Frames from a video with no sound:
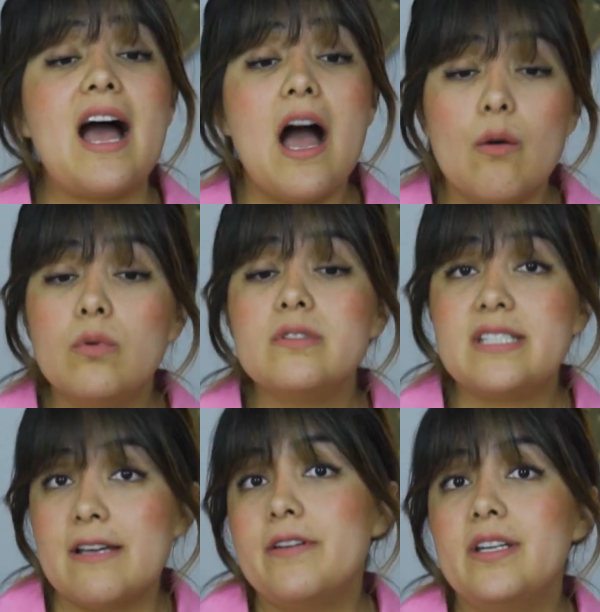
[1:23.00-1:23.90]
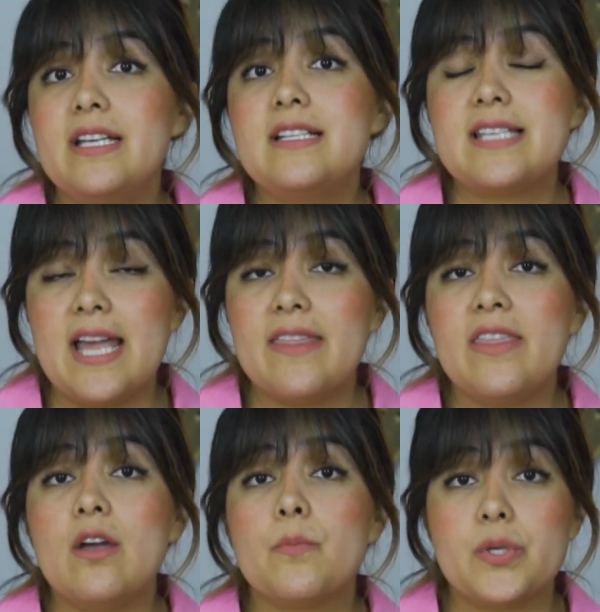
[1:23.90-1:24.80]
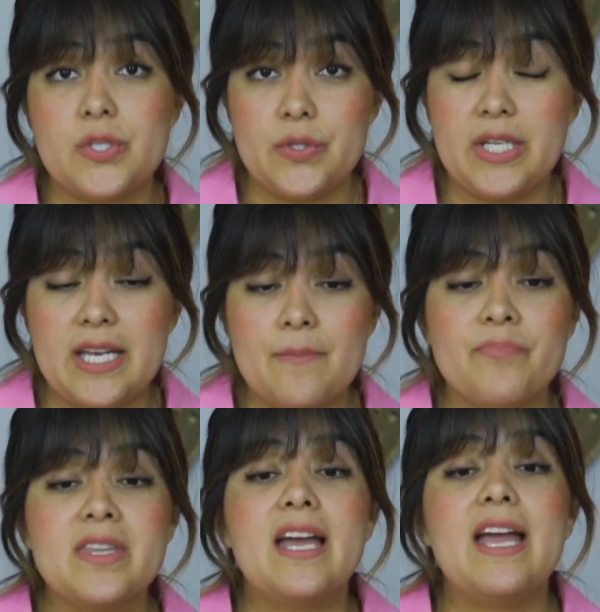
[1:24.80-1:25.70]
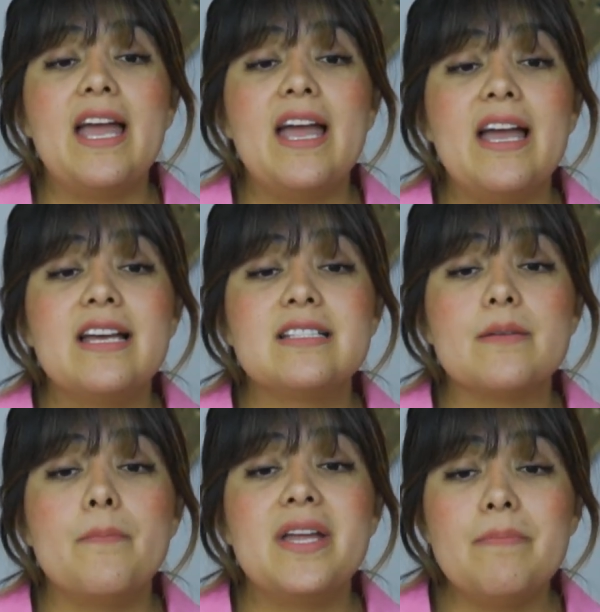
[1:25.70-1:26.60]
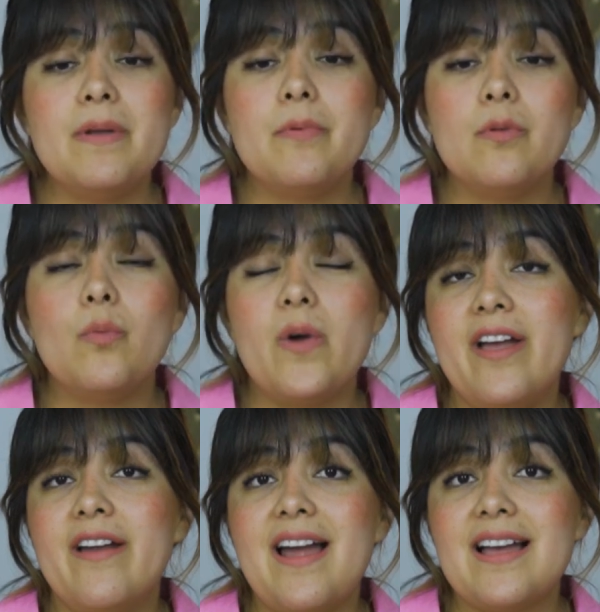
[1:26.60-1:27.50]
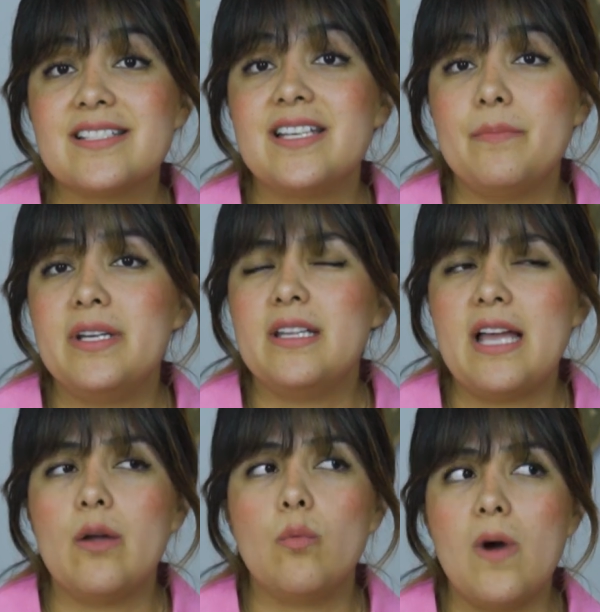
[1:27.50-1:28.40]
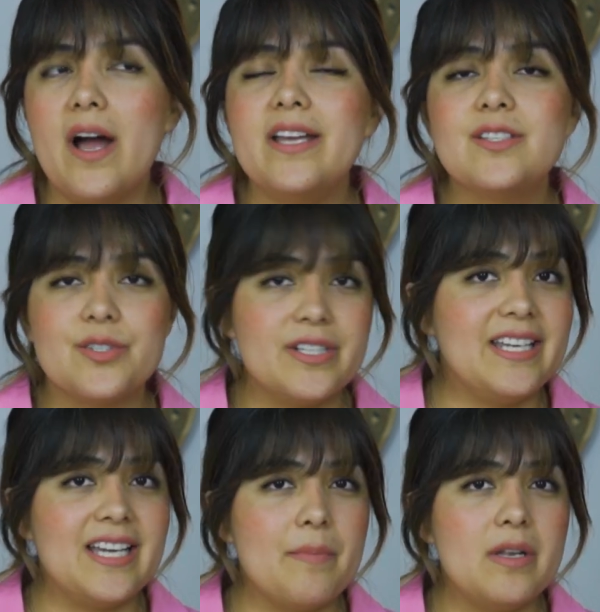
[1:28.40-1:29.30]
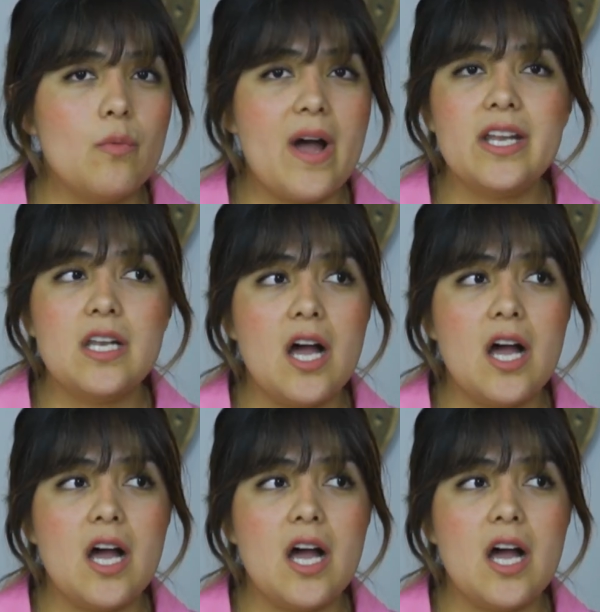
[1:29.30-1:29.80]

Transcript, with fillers: I will definitely take the opportunity. And many people were asking me like, why Turkey? I mean, why